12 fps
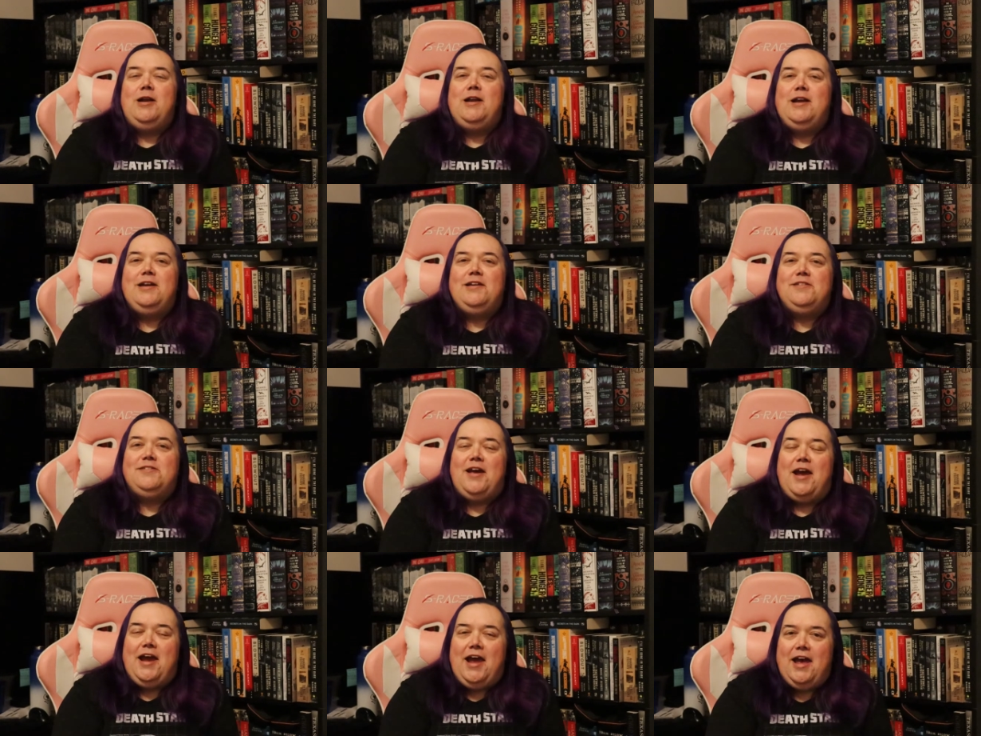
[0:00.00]
it is
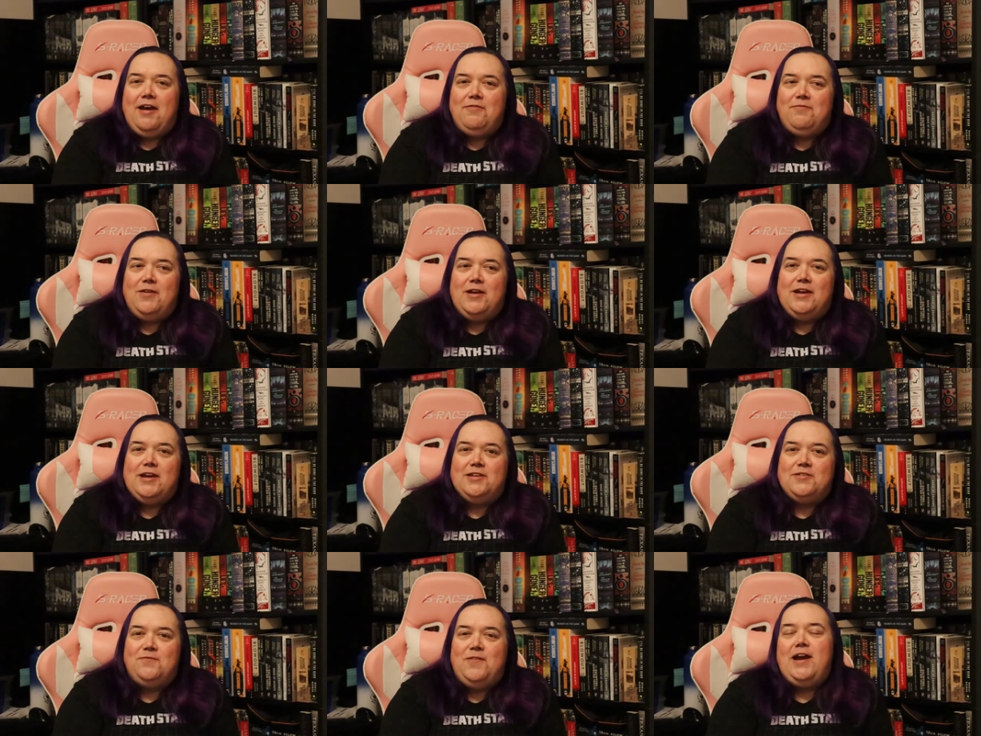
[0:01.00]
I have
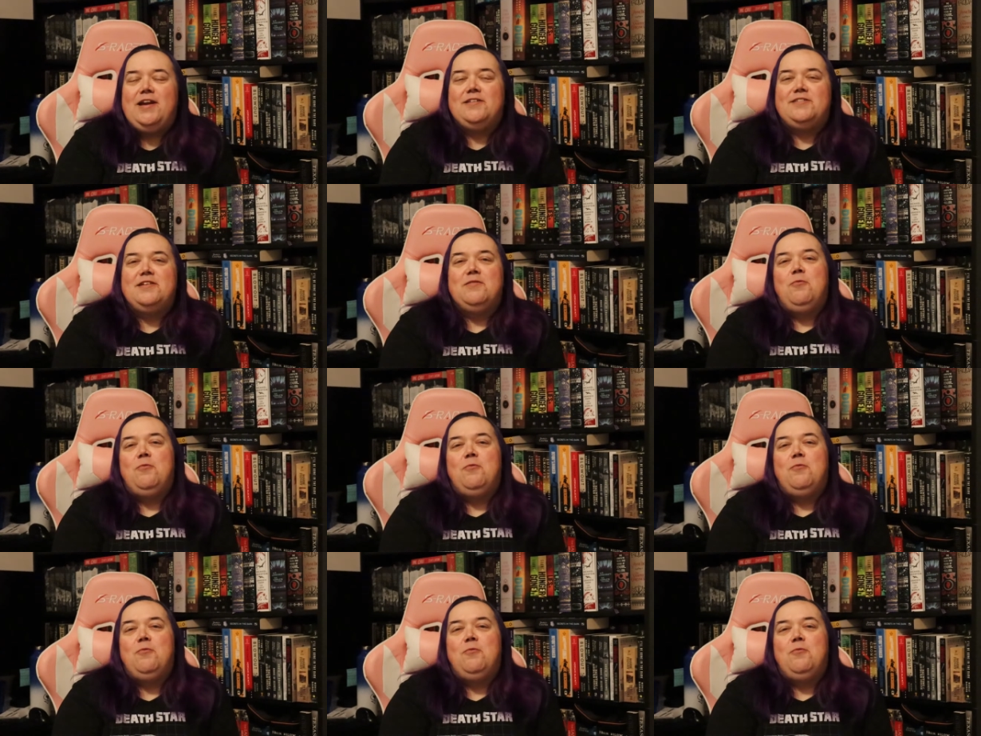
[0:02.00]
against fantasy,